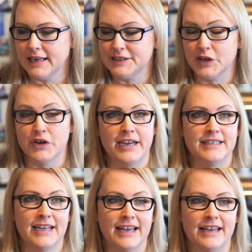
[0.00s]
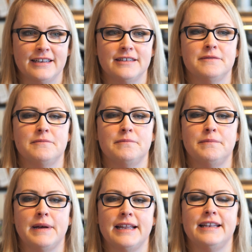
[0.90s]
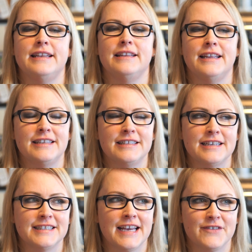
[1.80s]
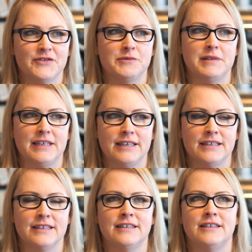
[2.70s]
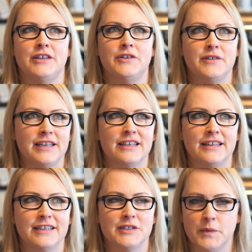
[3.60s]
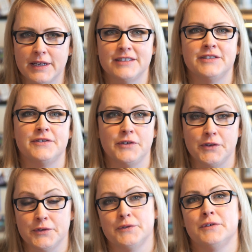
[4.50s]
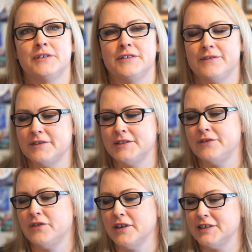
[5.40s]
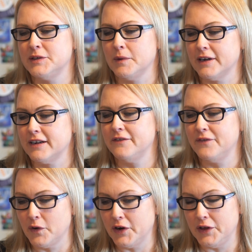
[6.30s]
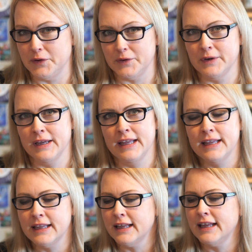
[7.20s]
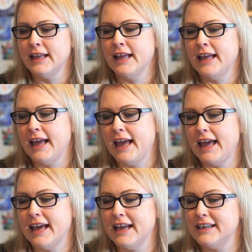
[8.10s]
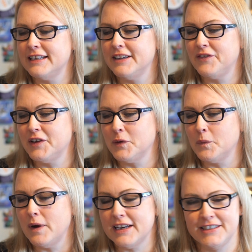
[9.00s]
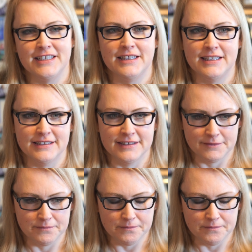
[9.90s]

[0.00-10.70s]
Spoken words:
is a great diet, but it does have to be uniquely tweaked to you for it to work for you. And if you're watching this,